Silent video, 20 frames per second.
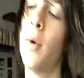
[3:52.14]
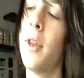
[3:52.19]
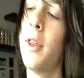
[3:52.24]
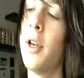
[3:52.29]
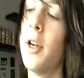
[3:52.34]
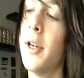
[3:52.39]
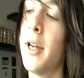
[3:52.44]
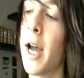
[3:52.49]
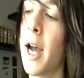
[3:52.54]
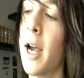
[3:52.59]
with
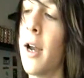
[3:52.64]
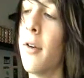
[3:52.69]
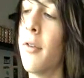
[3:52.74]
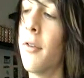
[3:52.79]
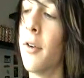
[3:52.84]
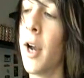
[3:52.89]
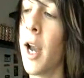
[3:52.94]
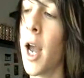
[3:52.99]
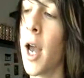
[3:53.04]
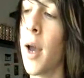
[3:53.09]
your
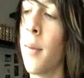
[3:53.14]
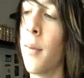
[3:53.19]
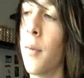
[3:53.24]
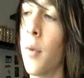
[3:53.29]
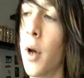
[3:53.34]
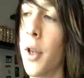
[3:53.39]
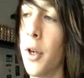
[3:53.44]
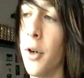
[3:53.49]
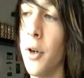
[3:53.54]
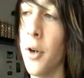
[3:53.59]
diaphragm,
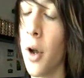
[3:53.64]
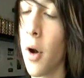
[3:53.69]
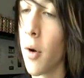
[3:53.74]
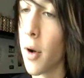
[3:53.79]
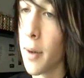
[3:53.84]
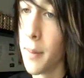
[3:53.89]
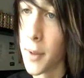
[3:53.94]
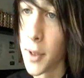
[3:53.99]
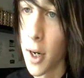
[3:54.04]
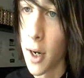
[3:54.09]
whether you know what
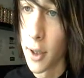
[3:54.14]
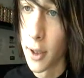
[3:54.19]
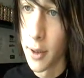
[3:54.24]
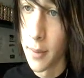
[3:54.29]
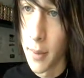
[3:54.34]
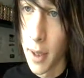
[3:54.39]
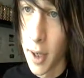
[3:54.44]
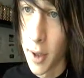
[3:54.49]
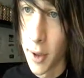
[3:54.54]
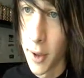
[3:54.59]
I'm talking
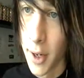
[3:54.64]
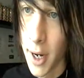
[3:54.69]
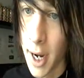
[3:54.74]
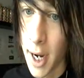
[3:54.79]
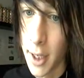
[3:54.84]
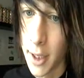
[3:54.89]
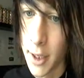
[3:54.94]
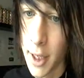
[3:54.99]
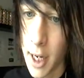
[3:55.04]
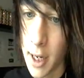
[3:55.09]
about or
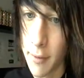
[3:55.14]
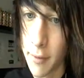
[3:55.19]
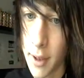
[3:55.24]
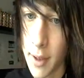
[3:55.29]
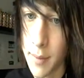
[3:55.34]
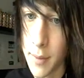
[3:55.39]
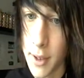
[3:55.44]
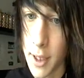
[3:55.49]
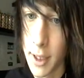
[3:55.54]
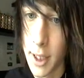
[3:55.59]
not, your
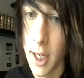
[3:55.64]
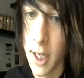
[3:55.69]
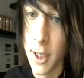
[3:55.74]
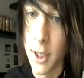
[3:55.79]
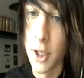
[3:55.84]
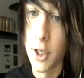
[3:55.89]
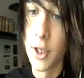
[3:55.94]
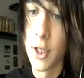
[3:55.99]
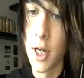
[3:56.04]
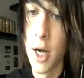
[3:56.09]
diaphragm's like in
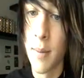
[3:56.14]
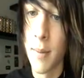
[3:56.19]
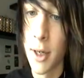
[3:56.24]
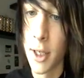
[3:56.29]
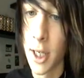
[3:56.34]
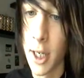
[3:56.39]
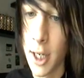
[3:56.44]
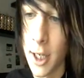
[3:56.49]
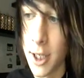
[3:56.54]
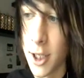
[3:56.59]
your
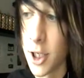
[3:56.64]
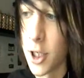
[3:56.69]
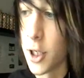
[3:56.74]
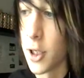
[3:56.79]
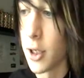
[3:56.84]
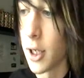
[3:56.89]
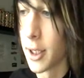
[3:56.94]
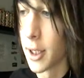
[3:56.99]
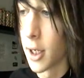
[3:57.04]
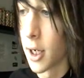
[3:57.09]
stomach-ish,
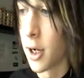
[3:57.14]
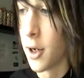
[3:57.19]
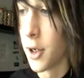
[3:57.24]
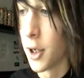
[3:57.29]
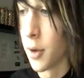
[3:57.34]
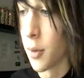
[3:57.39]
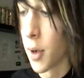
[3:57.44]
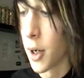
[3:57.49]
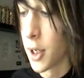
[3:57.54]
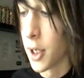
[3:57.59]
like
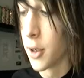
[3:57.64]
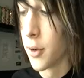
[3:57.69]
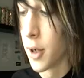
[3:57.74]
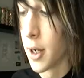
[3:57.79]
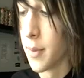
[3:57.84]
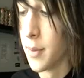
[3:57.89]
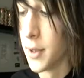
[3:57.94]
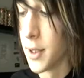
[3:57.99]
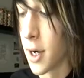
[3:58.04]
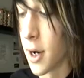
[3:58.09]
under where your
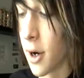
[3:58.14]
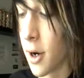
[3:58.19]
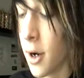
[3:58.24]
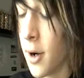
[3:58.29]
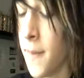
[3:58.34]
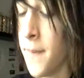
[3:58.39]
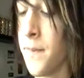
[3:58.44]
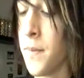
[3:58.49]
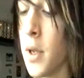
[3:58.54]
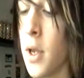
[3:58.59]
ribs are,
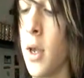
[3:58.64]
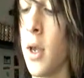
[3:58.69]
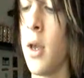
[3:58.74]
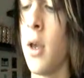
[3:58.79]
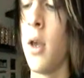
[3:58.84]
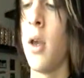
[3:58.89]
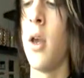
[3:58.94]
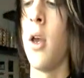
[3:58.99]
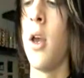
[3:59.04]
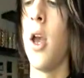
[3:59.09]

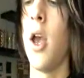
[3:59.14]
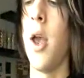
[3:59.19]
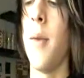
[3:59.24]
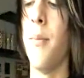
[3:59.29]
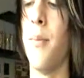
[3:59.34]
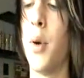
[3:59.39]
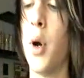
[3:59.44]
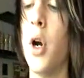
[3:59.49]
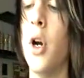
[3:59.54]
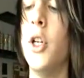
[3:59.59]

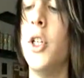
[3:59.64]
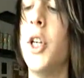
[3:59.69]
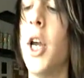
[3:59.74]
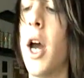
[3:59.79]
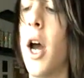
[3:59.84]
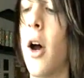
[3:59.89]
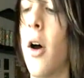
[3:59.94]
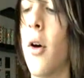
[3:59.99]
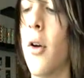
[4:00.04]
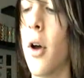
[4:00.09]
and push
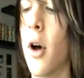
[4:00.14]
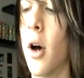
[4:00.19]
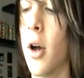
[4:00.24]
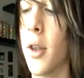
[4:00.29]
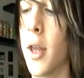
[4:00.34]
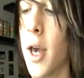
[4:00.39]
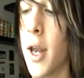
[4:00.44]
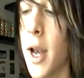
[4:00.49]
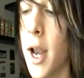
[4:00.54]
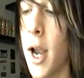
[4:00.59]
out all
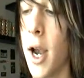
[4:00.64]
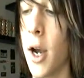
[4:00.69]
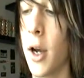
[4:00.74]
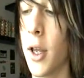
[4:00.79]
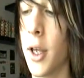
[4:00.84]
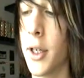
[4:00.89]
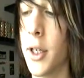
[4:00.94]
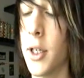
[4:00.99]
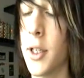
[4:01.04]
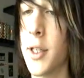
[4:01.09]
that air
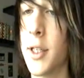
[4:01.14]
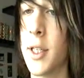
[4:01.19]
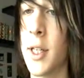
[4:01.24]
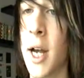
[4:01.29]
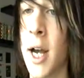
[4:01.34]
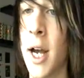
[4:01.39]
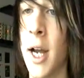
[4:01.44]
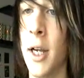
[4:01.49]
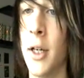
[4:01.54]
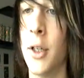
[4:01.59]
like you're
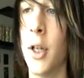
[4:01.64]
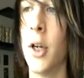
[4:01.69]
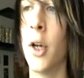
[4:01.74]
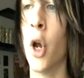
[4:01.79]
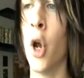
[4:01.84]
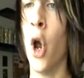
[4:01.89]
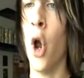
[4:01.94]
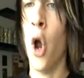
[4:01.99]
sighing, like,